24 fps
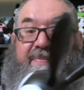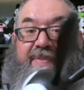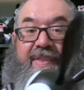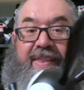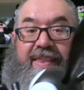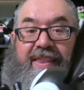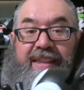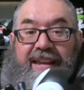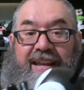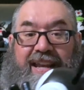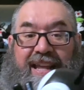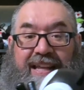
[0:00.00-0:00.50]

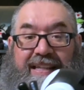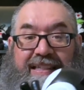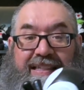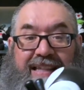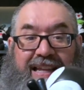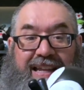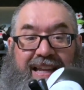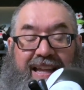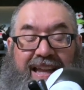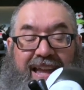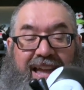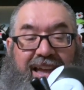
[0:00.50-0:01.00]
The next
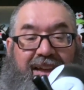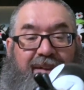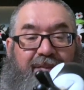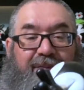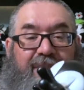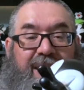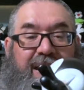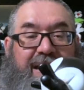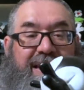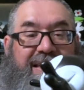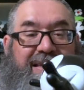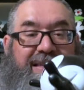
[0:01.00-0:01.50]
thing I
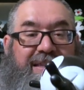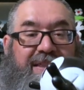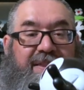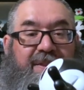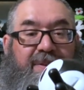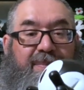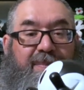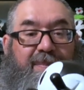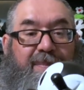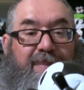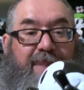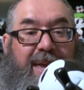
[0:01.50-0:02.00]
have is
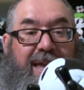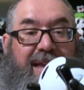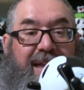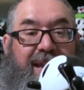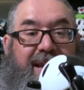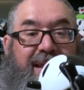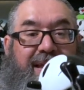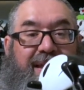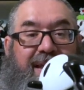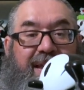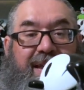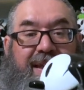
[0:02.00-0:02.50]
the
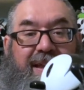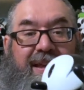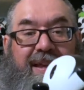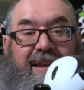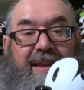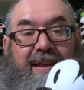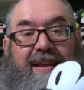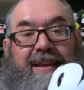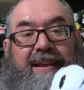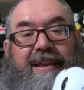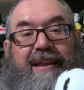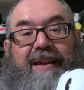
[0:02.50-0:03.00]
mid
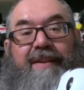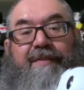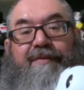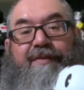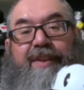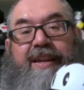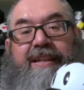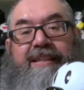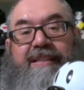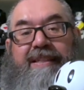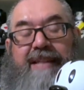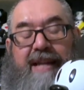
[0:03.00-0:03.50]

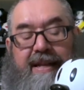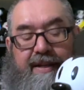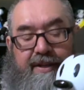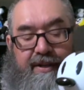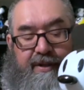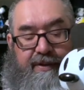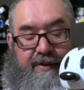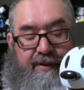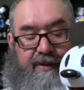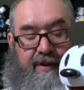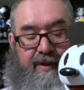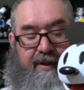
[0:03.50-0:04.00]
fig
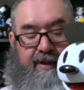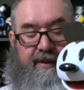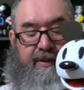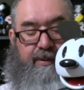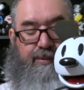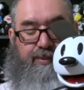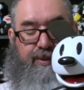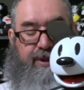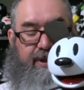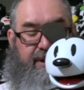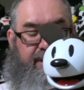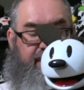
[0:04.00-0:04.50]
statue. So this
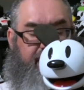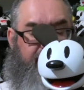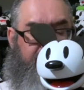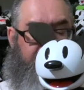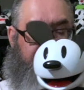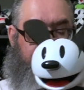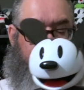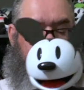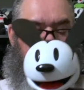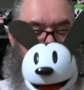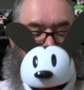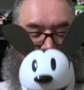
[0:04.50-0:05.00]
was
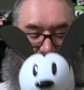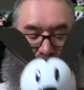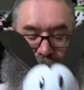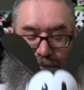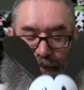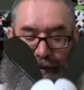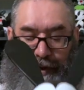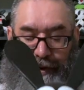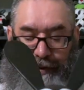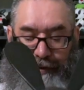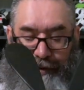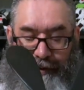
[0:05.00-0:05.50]

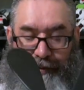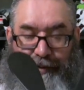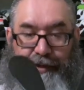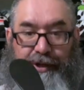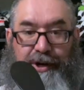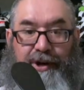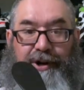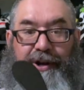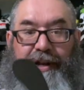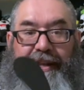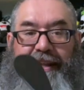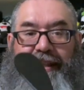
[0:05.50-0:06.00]
one of those
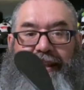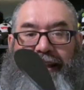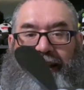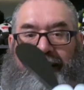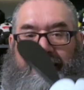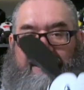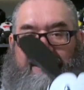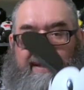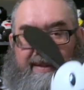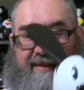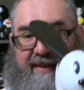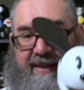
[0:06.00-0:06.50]
early
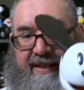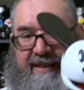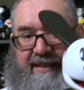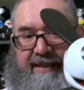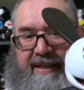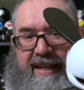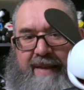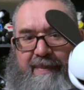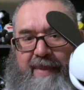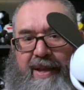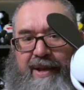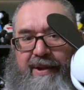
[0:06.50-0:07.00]
things. This
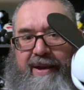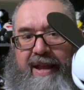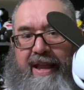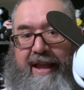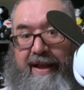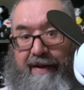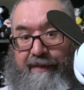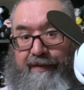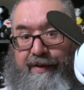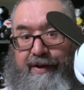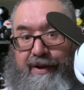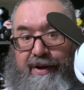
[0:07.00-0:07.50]
came out
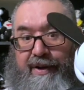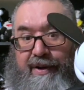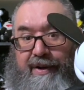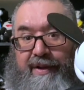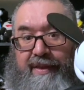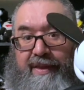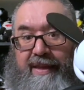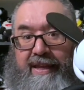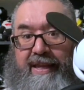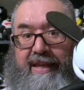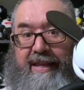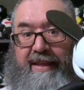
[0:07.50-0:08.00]
after
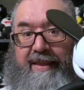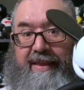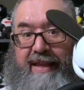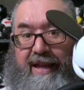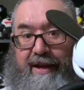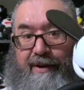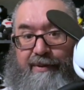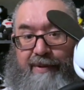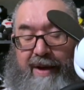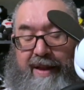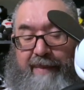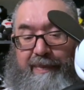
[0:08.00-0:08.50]
that
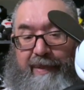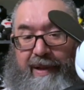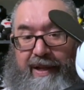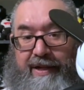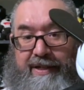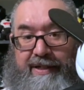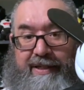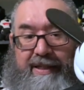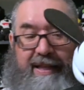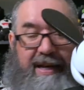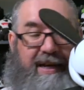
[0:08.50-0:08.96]
gray plush that I